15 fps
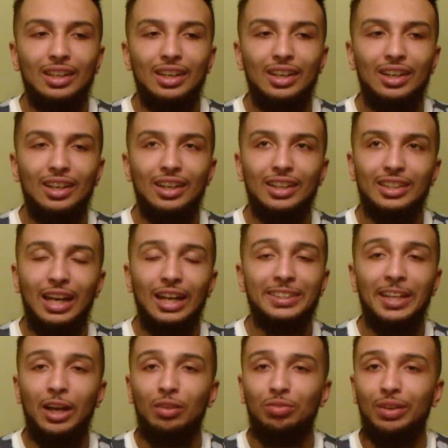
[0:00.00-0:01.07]

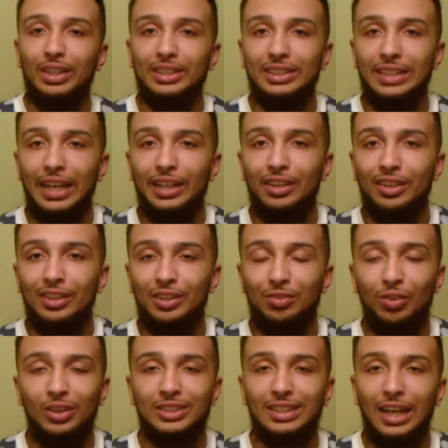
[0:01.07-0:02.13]
knocked out Frankie Edgar, the
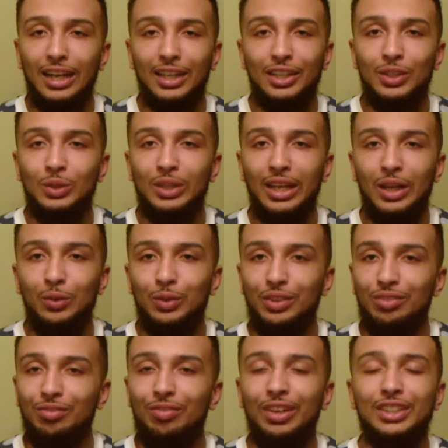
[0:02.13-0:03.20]
first guy to do that with
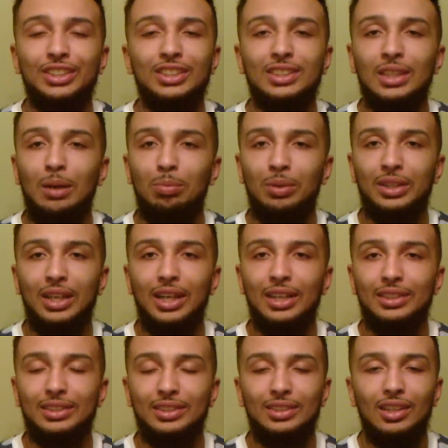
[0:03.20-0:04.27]
vicious
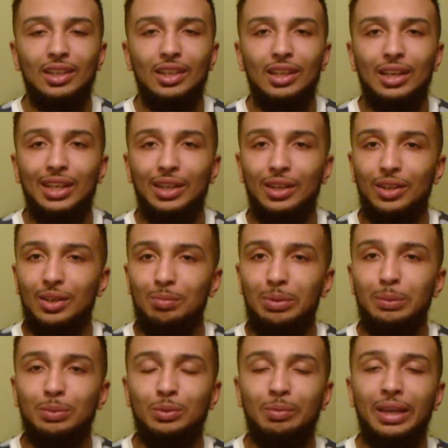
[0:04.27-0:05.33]
uppercuts.
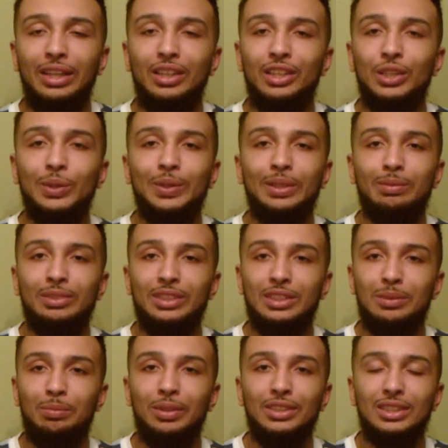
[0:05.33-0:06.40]
People mainly knew him as a
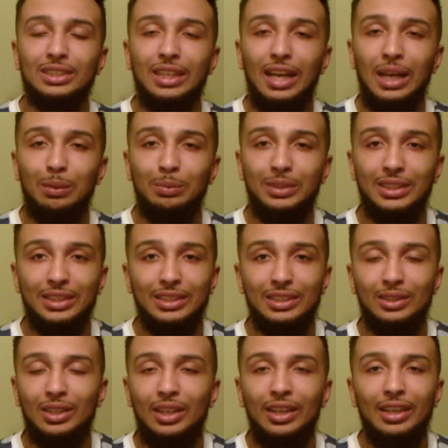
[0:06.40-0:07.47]
submission guy
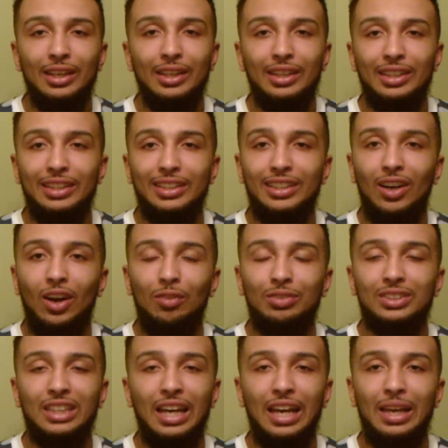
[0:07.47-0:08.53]
because he
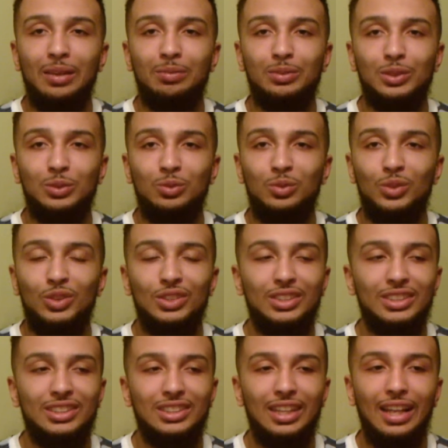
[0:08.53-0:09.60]
oftentimes will
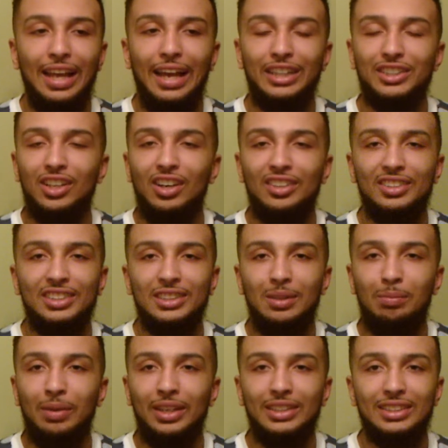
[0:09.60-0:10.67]
just latch on to
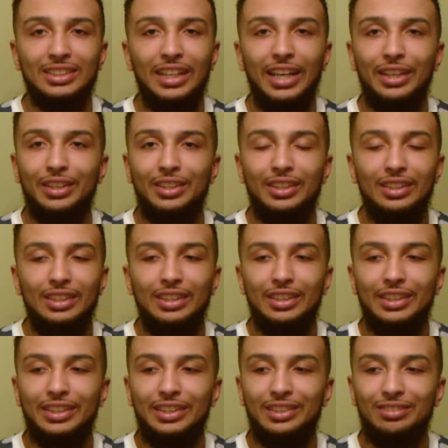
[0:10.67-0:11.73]
somebody's neck
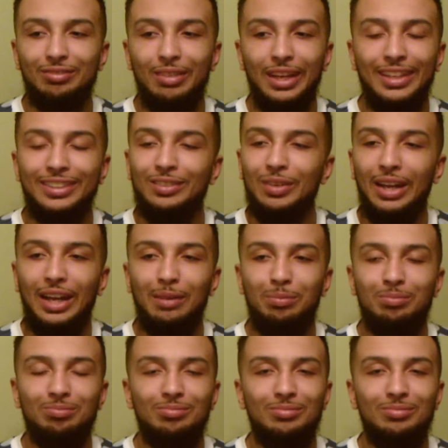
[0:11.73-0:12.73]
and like grab